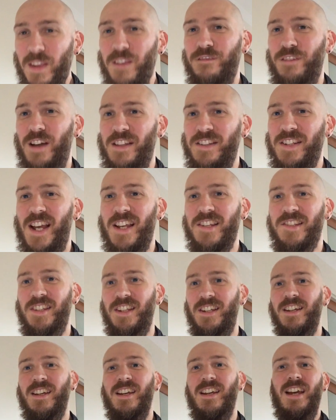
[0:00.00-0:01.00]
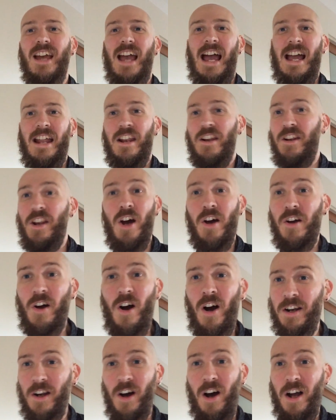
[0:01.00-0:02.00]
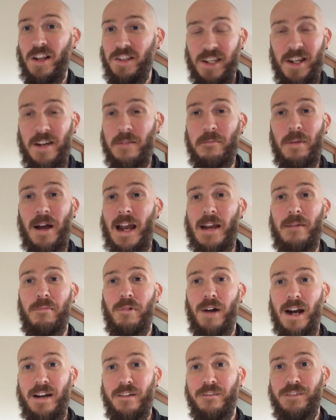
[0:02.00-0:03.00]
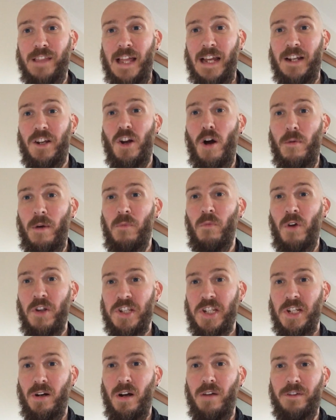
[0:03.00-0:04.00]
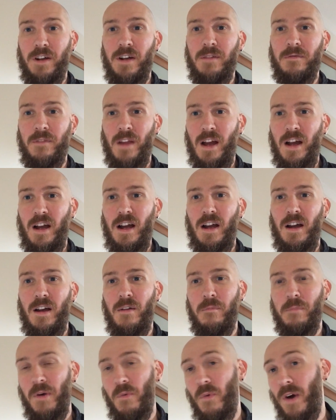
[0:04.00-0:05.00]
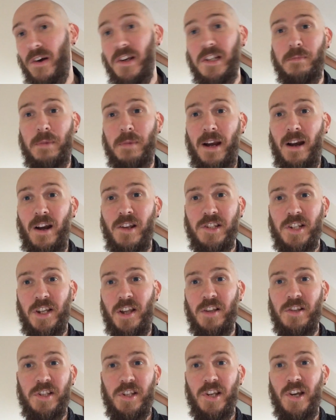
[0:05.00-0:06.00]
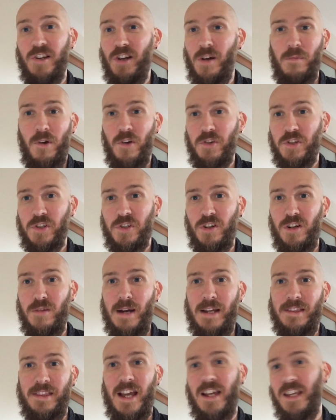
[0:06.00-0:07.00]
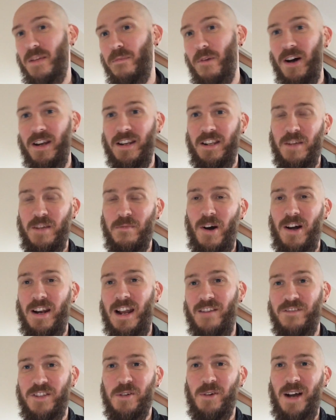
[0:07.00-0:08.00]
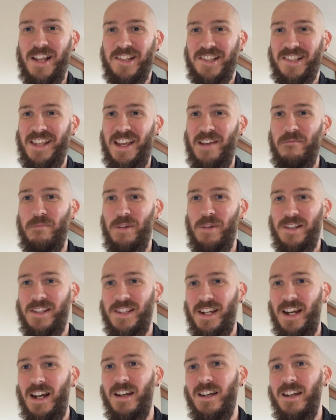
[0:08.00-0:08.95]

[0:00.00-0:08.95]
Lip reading: Fantastic. And no, I didn't pay Bradon for that comment whatsoever. But where his parents are concerned, I'm not sure about that. You might have to ask them. But